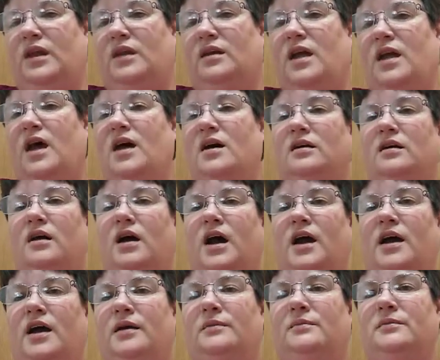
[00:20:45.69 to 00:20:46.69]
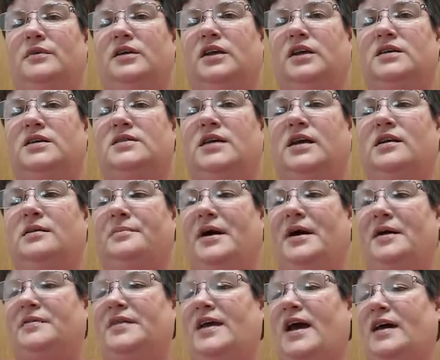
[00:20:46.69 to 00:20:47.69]
yeah, I am really excited
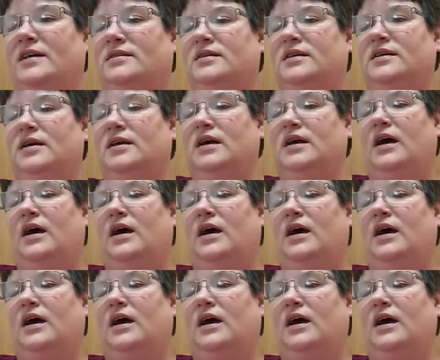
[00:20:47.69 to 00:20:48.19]
about that.